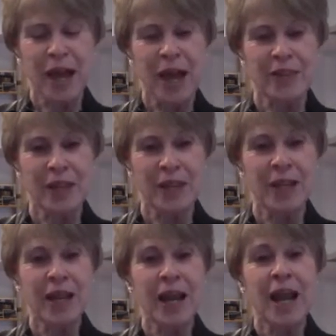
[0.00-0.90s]
And
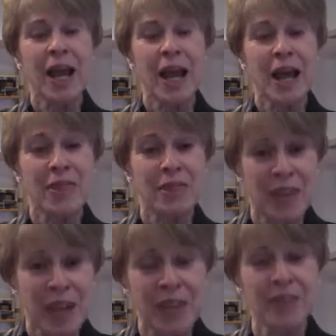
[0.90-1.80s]

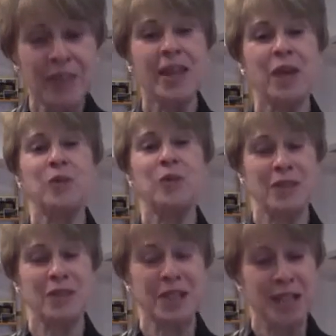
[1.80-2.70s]
then they would have a